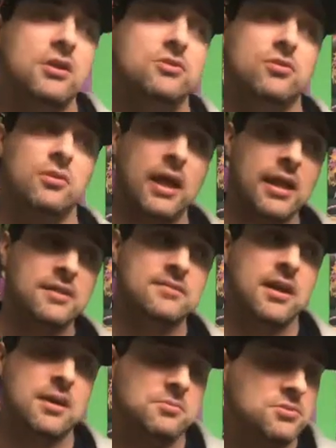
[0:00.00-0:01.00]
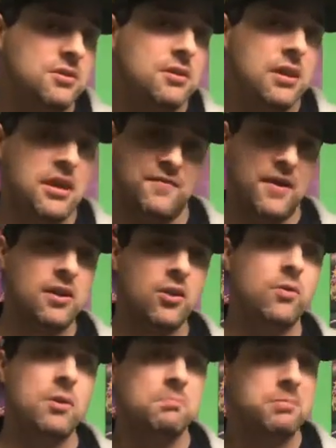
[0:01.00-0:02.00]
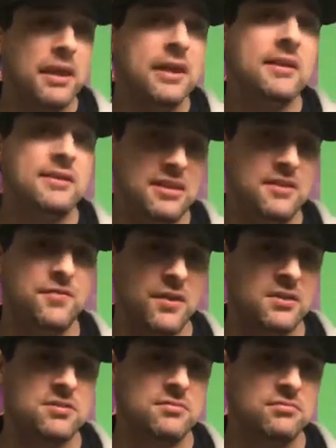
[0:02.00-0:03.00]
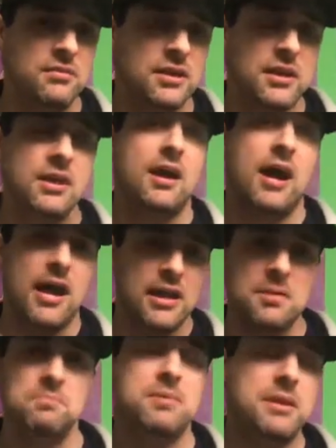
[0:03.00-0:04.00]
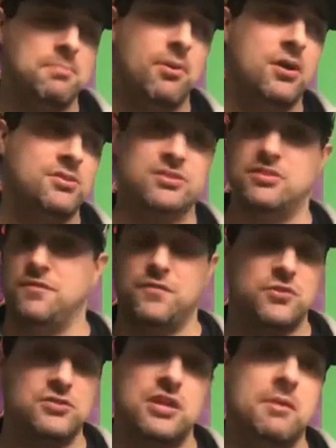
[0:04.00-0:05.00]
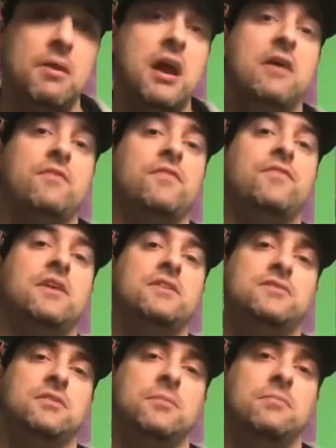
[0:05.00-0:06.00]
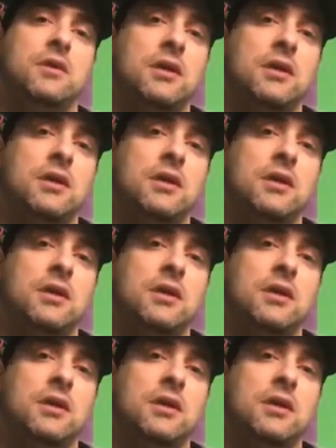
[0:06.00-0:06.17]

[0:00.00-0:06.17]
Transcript: So a lot of times, if I go in playing defense, I can beat bosses the first time I ever face them.